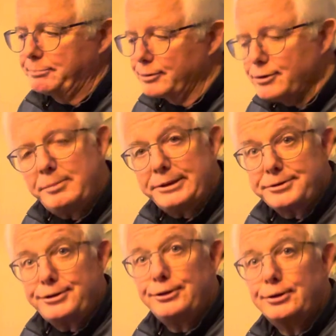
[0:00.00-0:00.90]
broom is
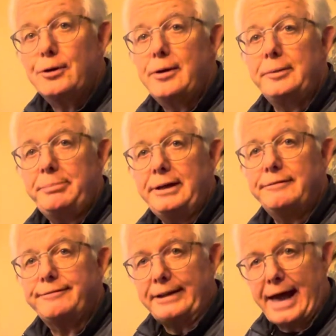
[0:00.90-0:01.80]
still going to be
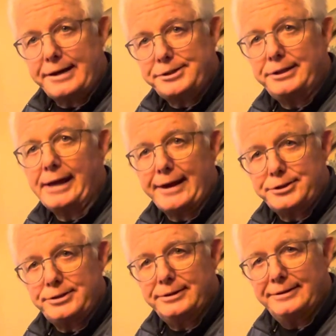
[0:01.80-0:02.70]
flashing
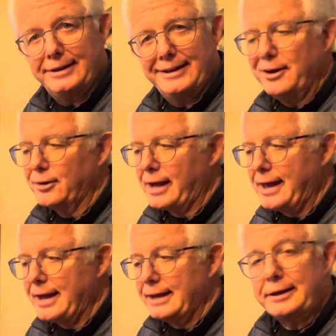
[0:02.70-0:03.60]
at you,
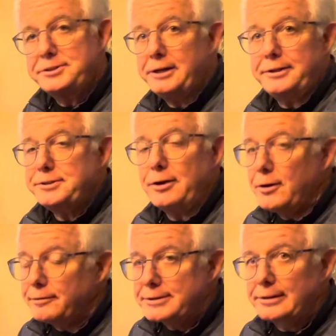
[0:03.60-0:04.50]
okay? Because it doesn't know
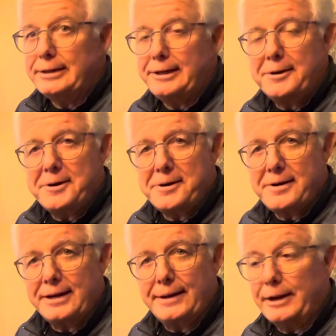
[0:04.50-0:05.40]
if it's clean or
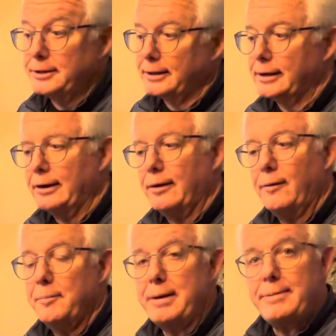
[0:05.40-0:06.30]
dirty. And you're going to go,
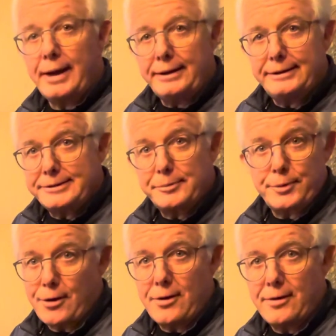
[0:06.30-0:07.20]
well, maybe I did something
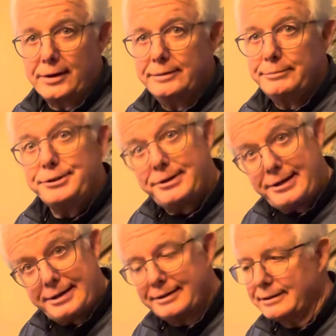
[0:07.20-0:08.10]
wrong, but you
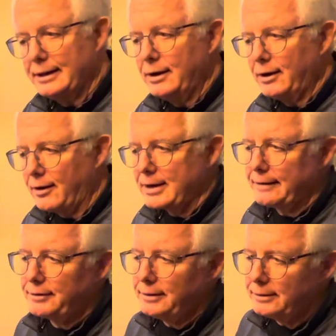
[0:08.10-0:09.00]
didn't. All you
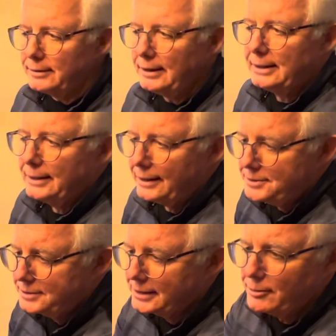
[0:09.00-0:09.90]
have to do is
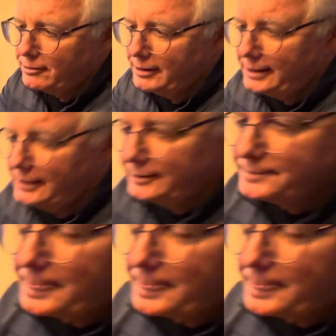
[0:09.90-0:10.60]
you come over here